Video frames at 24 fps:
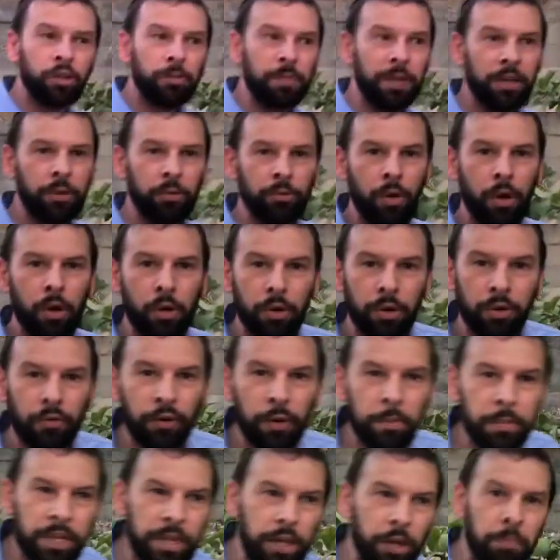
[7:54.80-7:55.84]
to be grown
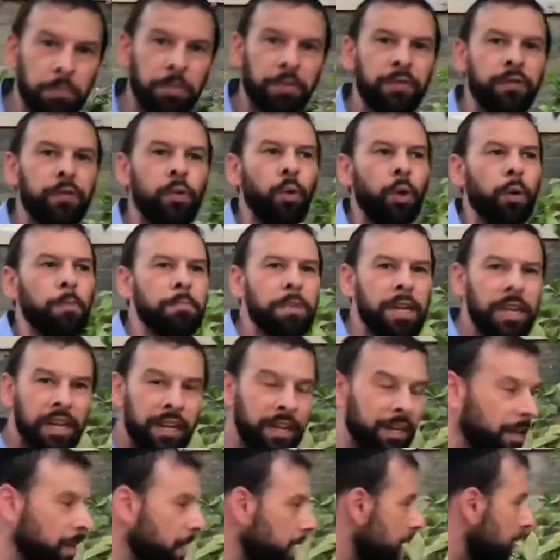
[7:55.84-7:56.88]
from the year before,
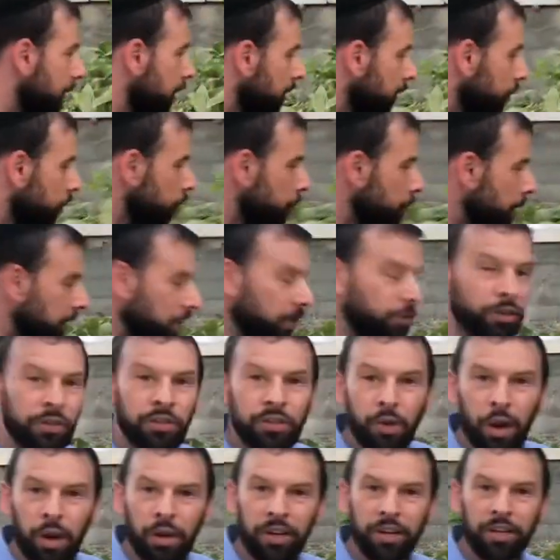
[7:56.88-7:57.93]
meaning Shemitah just
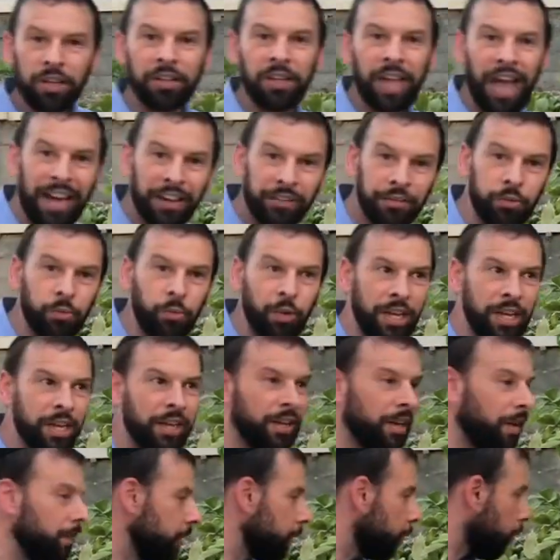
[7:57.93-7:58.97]
started last week.
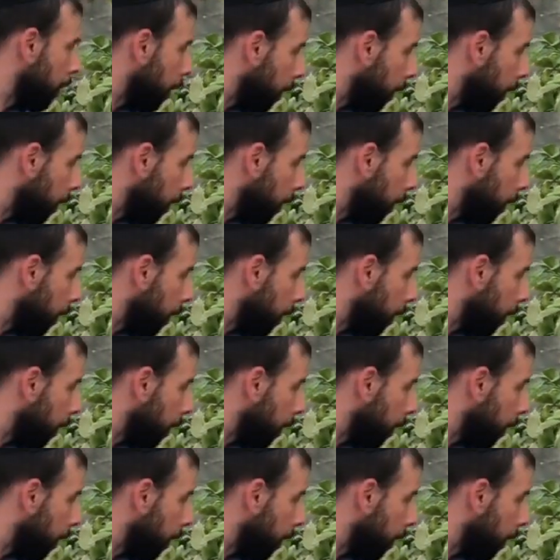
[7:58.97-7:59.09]
If they're